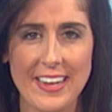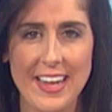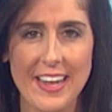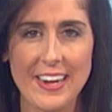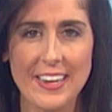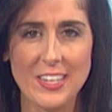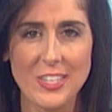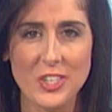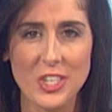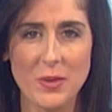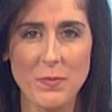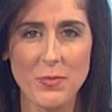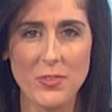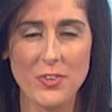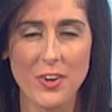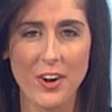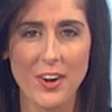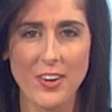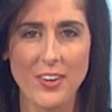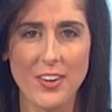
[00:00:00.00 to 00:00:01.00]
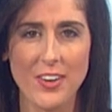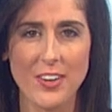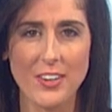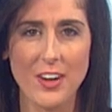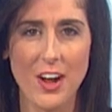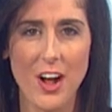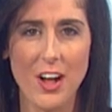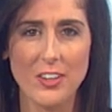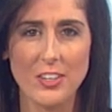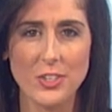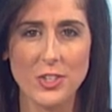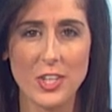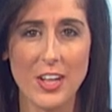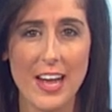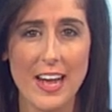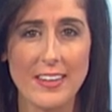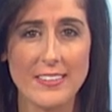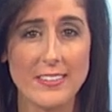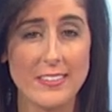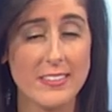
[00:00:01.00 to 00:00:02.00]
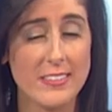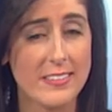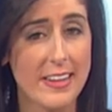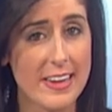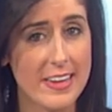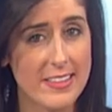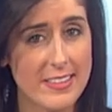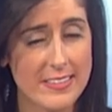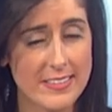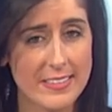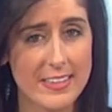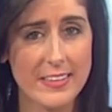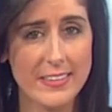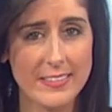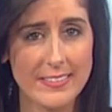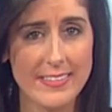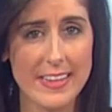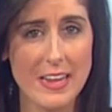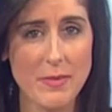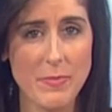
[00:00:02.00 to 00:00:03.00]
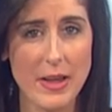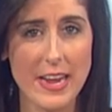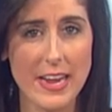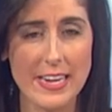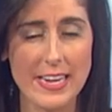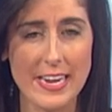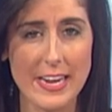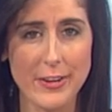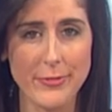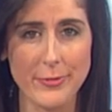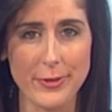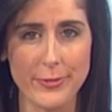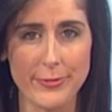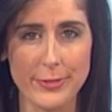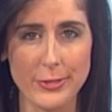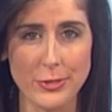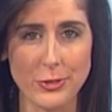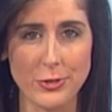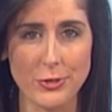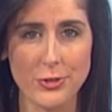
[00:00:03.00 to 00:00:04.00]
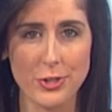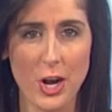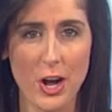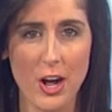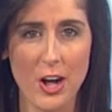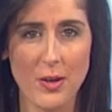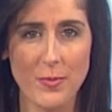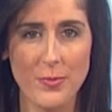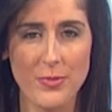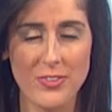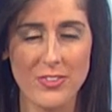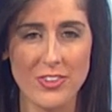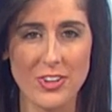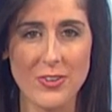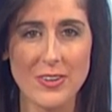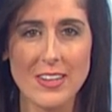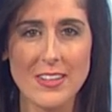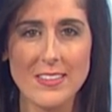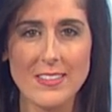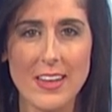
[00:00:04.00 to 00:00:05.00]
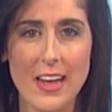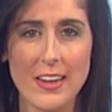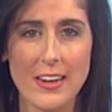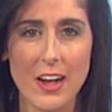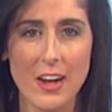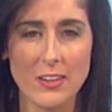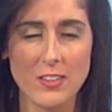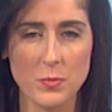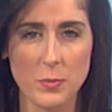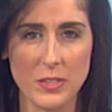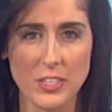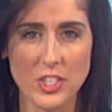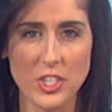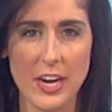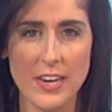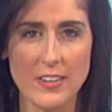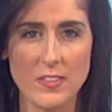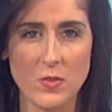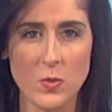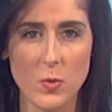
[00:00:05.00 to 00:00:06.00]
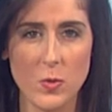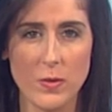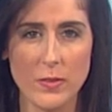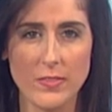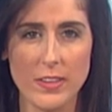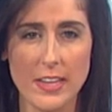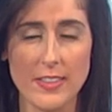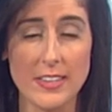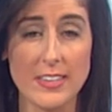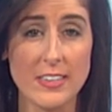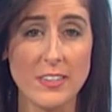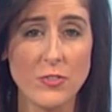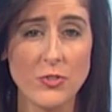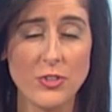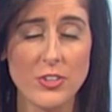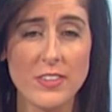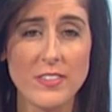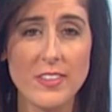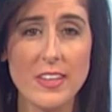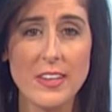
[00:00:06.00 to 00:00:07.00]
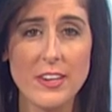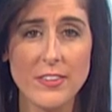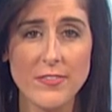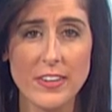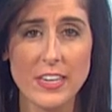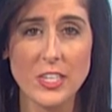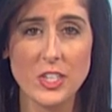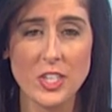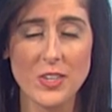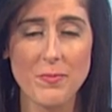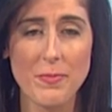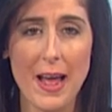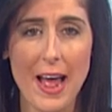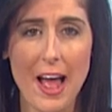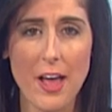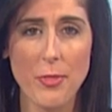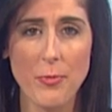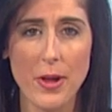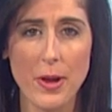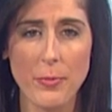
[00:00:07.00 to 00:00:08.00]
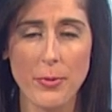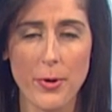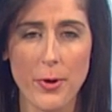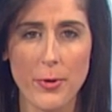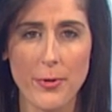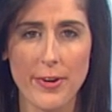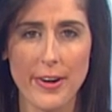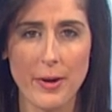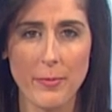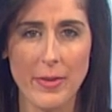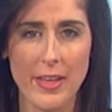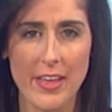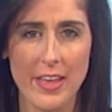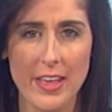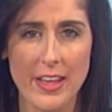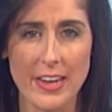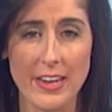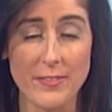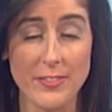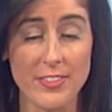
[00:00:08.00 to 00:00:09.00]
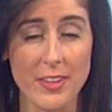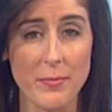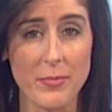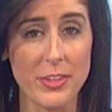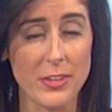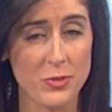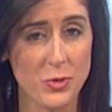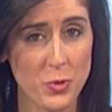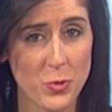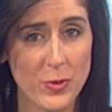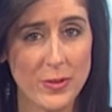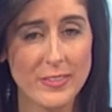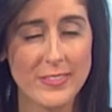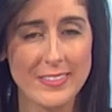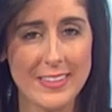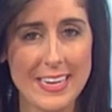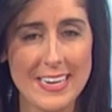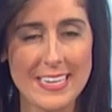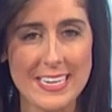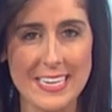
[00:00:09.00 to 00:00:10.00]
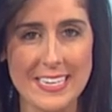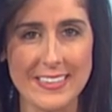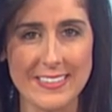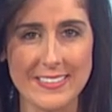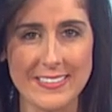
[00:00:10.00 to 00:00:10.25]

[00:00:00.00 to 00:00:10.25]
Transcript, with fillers: Getting a jump start on college classes and the skills they may need for future jobs, students at Uxbridge High School say the district's Innovation Pathway program gives them the tools they need to